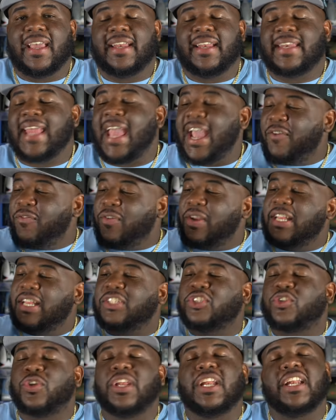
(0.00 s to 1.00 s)
They really
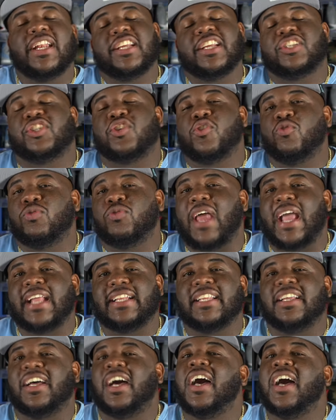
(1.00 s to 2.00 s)
treated this shoe like
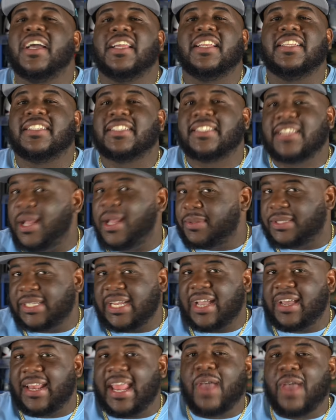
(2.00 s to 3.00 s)
the ugly
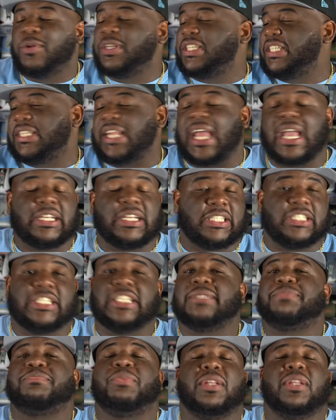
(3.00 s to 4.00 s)
stepchild. They were just like,
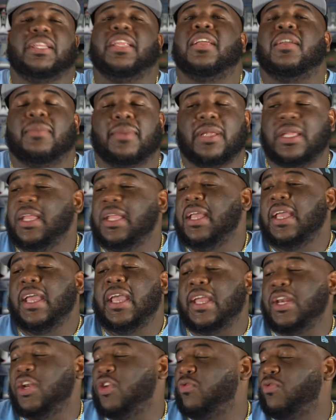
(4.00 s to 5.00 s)
just put them
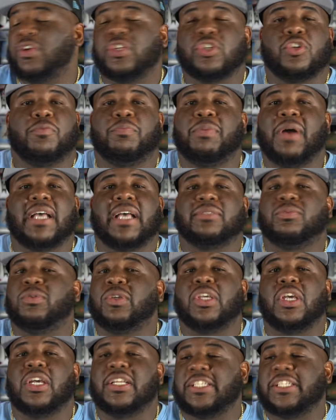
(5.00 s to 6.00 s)
in the original box. We're
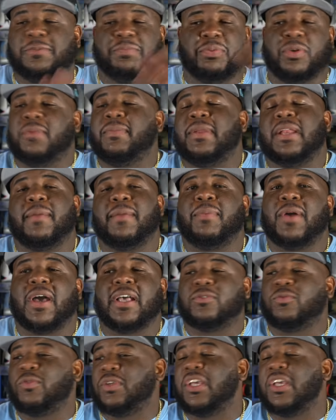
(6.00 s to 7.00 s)
good. Just put them in that
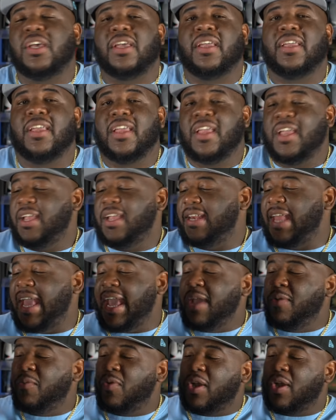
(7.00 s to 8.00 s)
box. We're good. They
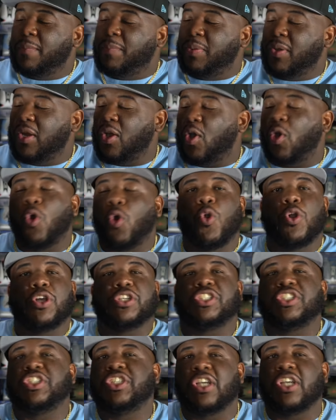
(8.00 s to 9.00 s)
didn't want to put an
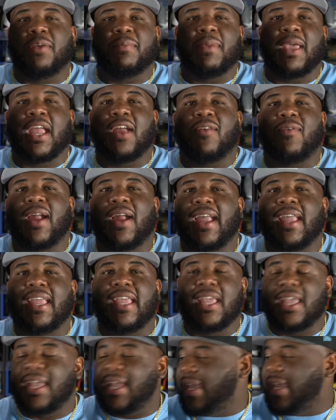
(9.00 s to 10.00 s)
orange Jumpman right
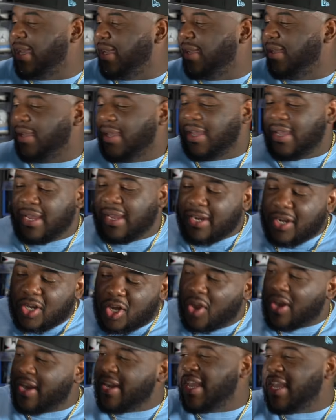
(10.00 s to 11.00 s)
here. You
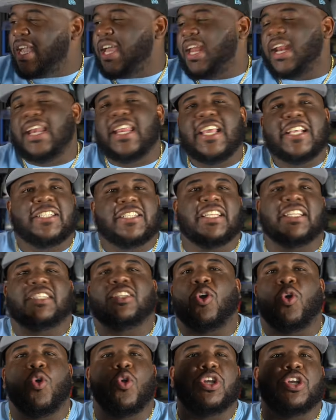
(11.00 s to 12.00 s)
know, he could at least did
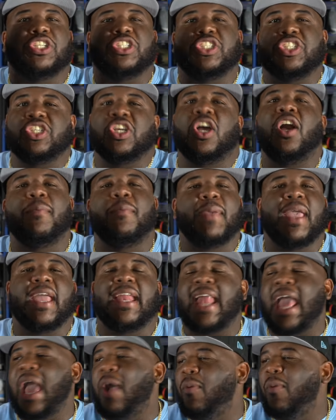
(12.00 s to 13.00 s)
the orange
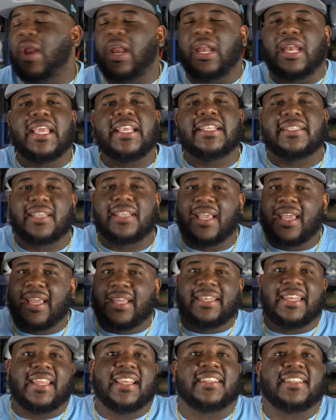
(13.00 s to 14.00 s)
Jumpman. That would at least
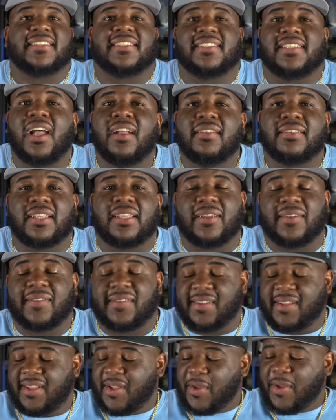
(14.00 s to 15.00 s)
did something.
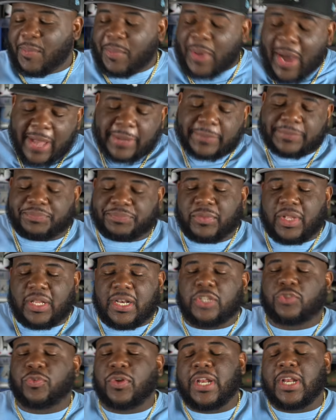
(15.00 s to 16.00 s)
But
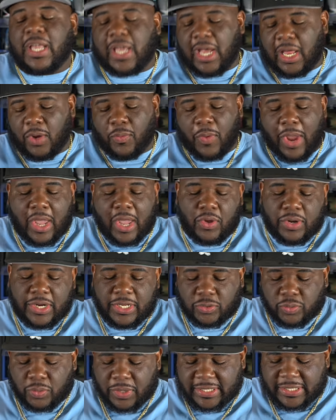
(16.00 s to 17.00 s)
let's read the colorway on
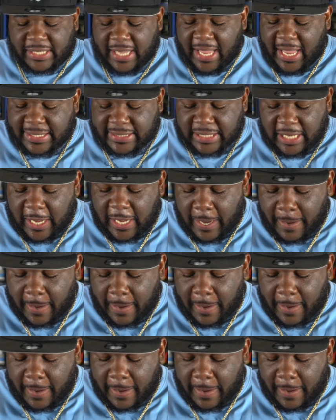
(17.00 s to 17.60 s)
this one. It says,